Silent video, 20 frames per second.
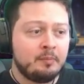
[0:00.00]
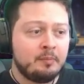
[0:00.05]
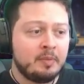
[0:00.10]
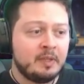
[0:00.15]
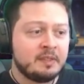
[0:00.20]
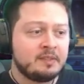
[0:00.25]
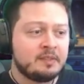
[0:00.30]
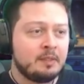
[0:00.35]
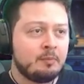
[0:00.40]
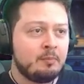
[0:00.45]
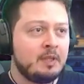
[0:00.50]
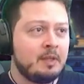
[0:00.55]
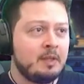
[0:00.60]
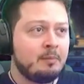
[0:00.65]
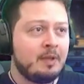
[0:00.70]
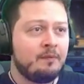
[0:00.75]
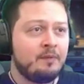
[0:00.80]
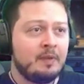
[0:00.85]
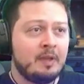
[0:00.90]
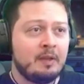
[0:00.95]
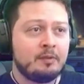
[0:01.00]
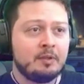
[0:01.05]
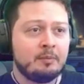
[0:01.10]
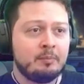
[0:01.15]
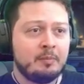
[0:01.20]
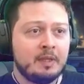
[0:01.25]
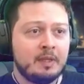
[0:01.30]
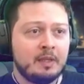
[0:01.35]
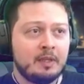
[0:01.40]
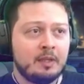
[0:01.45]
but some of them I found to
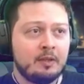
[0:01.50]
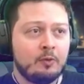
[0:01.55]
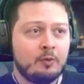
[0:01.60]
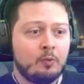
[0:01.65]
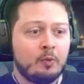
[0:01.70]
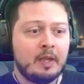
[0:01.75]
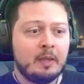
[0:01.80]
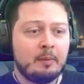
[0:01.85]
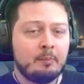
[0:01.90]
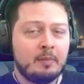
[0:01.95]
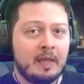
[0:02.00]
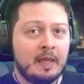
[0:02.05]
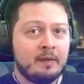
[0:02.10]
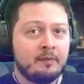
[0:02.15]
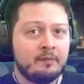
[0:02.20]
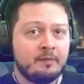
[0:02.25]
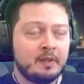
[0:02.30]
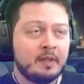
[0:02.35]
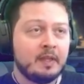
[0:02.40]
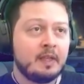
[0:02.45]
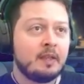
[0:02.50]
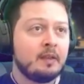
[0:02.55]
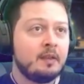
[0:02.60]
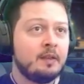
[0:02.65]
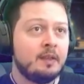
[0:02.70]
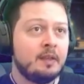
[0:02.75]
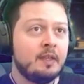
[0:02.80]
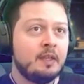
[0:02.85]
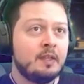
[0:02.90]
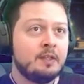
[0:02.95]
be quite baffling.
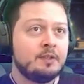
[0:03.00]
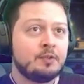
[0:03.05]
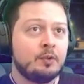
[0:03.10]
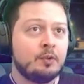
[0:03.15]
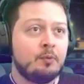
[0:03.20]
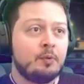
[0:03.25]
So